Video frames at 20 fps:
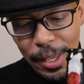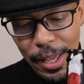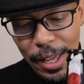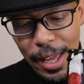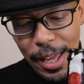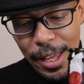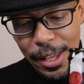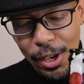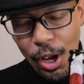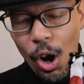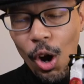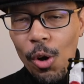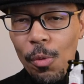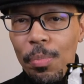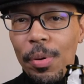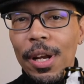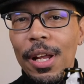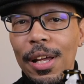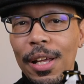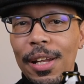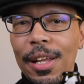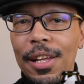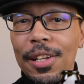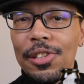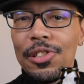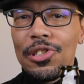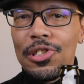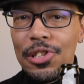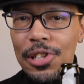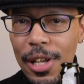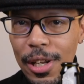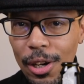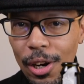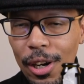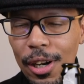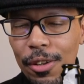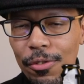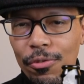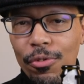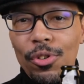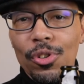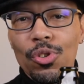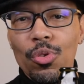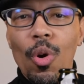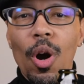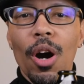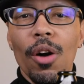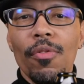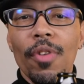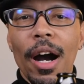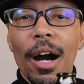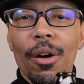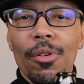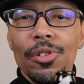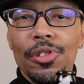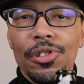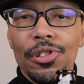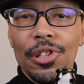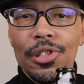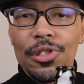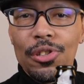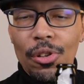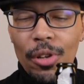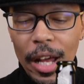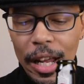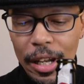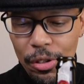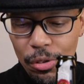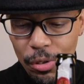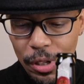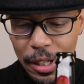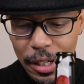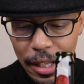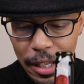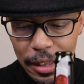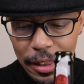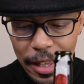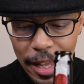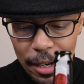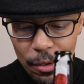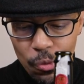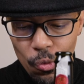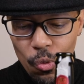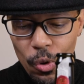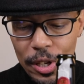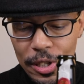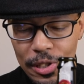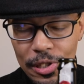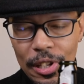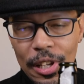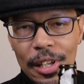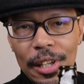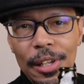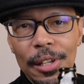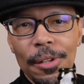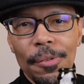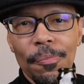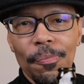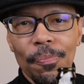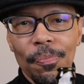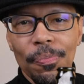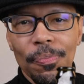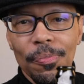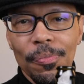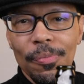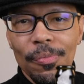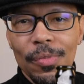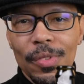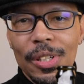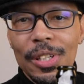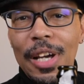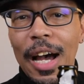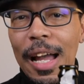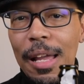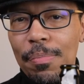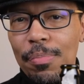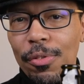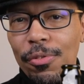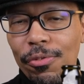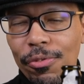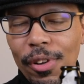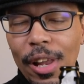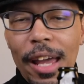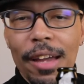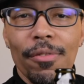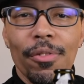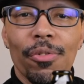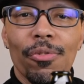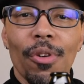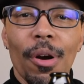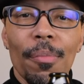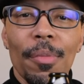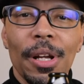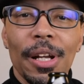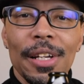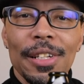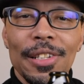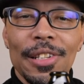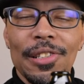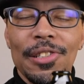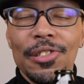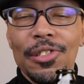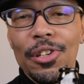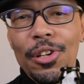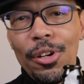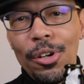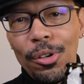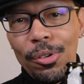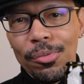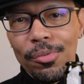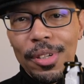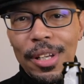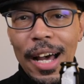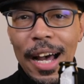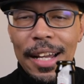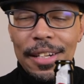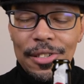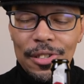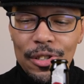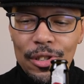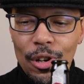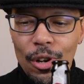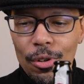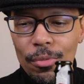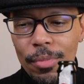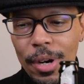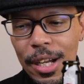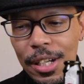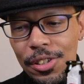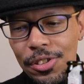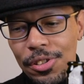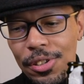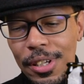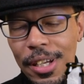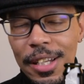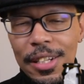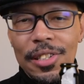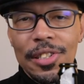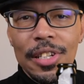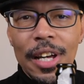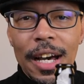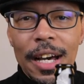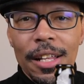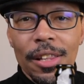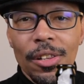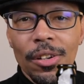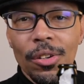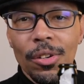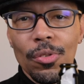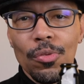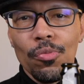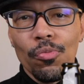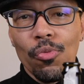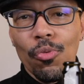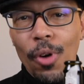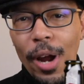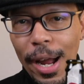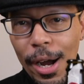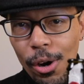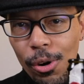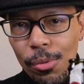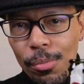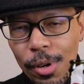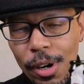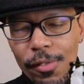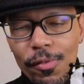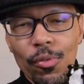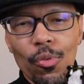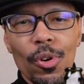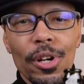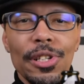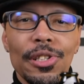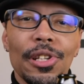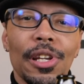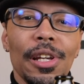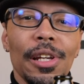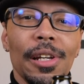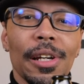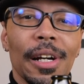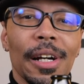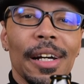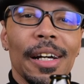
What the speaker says: and open it and sit on it for 12 hours just so that you could get that whiskey type of flavor from it, because it's still not so much inside the realm of whiskey.